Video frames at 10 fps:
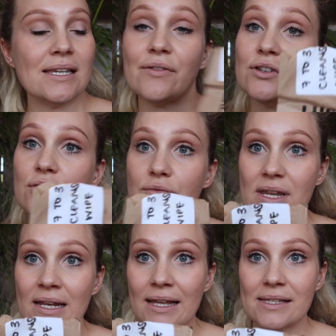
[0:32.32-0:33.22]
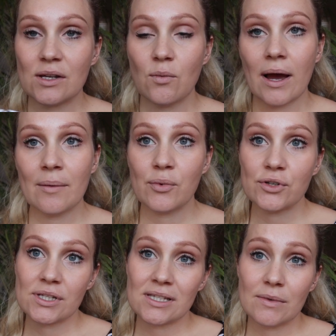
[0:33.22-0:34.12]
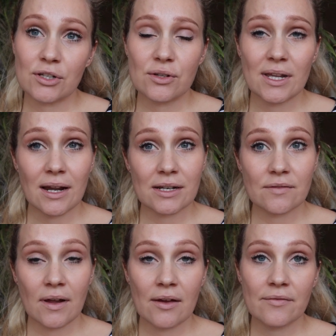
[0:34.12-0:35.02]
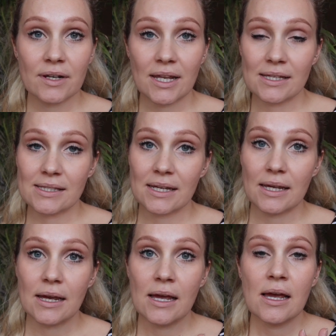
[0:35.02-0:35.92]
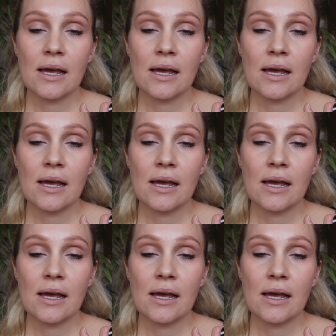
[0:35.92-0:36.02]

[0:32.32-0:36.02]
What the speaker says: 7-to-3 cleansing wipe, which is similar to their 9-to-5 cleansing